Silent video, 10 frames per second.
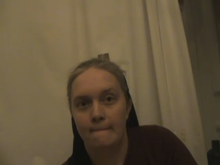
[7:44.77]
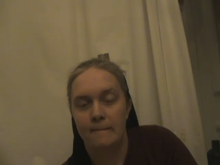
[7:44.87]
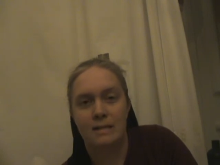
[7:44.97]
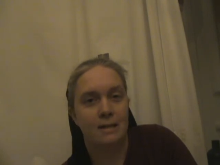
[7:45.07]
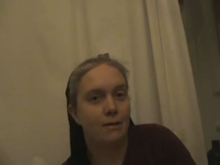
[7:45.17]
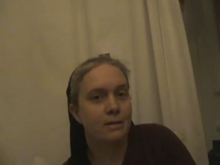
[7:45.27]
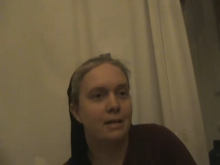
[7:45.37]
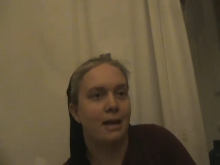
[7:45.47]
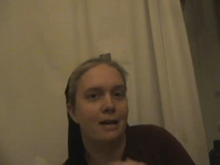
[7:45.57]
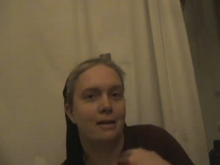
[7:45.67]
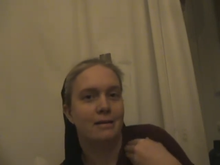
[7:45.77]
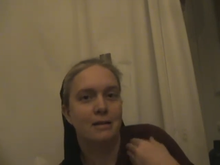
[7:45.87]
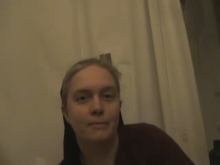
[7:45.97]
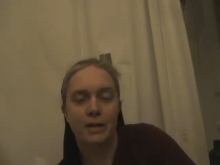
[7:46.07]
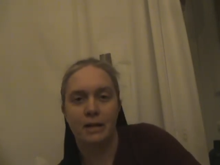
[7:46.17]
It sounds like
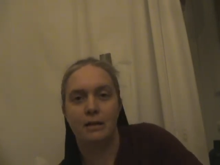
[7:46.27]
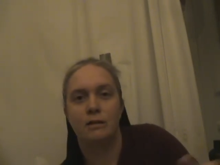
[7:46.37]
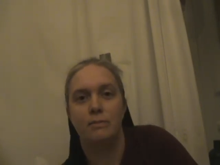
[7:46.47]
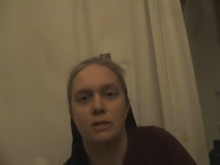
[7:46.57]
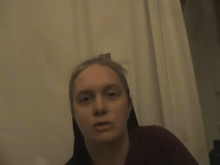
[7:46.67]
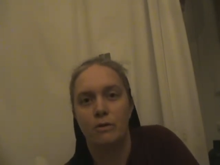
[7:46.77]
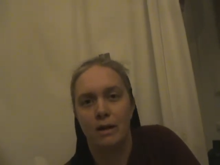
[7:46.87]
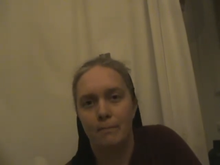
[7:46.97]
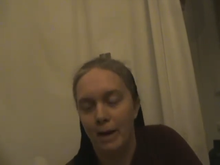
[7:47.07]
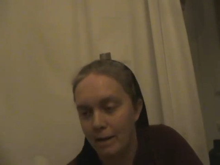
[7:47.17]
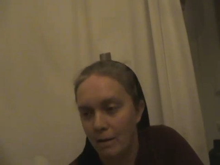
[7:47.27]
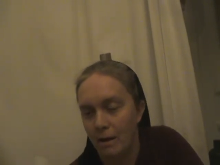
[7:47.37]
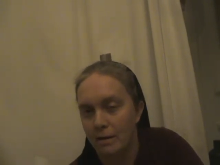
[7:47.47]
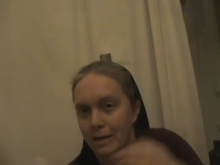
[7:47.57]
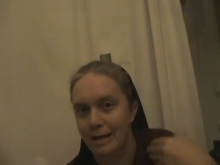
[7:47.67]
something needs to be destroyed.
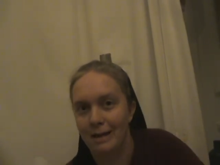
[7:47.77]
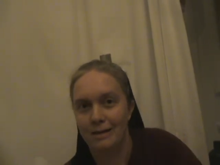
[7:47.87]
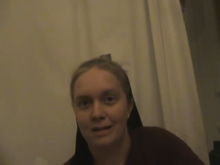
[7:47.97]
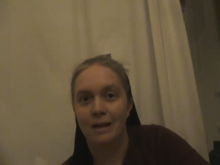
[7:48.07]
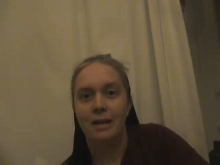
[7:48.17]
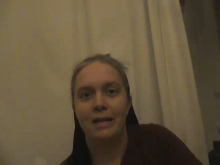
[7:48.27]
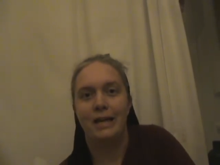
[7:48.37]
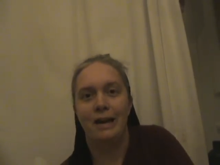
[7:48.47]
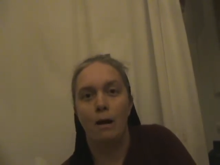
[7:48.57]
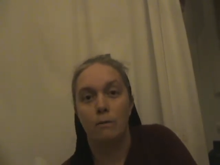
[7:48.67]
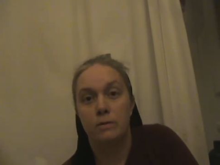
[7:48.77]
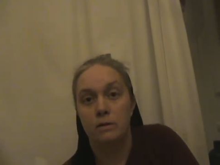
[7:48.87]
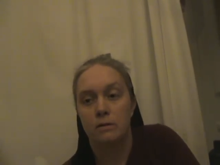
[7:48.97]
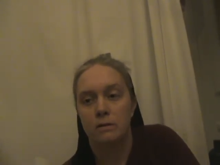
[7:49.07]
Bengon. Get out.